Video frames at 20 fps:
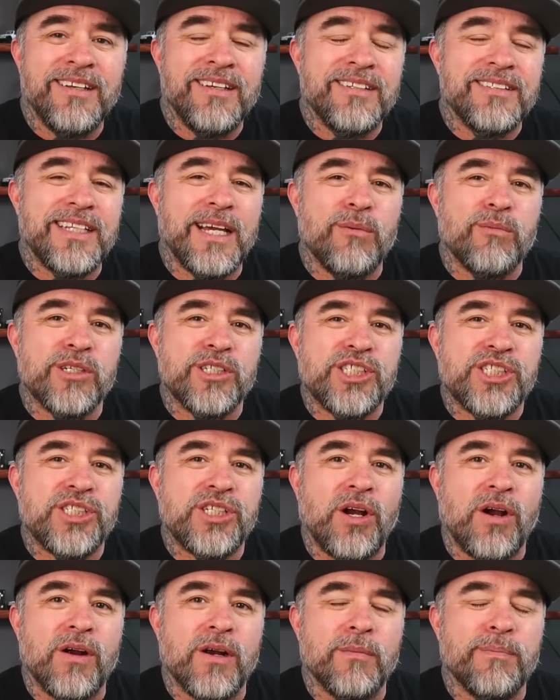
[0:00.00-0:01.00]
that was
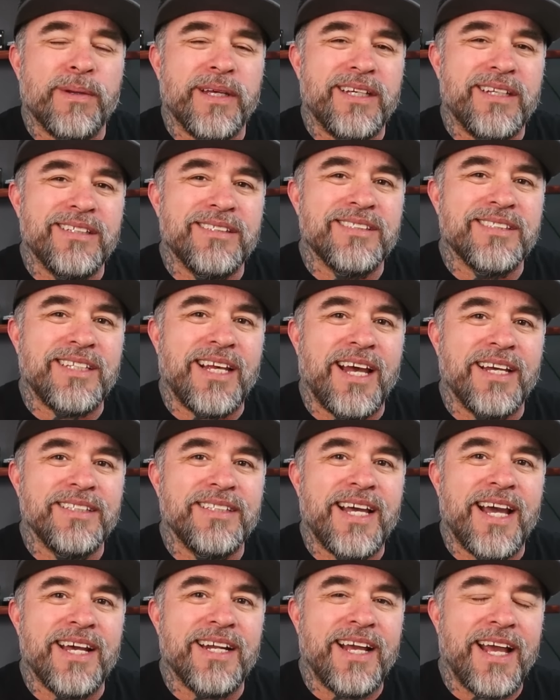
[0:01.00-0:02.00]
sharp inside
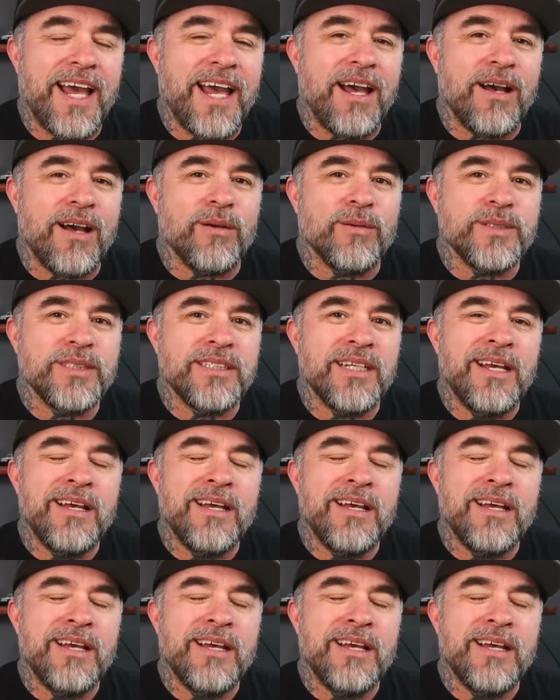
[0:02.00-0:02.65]
that house.